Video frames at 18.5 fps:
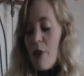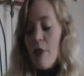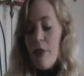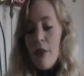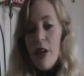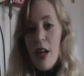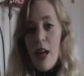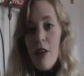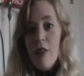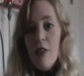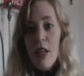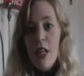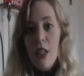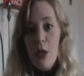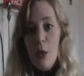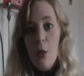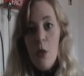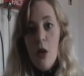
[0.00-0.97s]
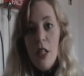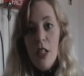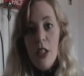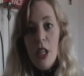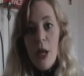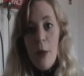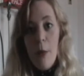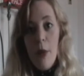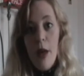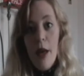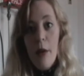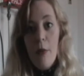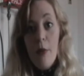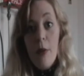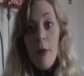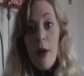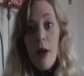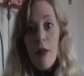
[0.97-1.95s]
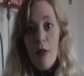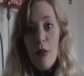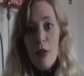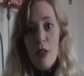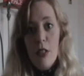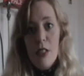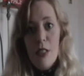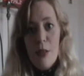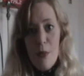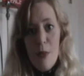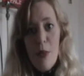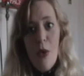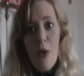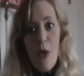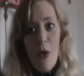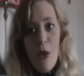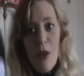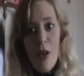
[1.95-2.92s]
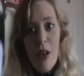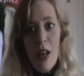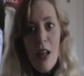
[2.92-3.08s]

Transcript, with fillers: we've run out of nationwide champagne, we better order some more.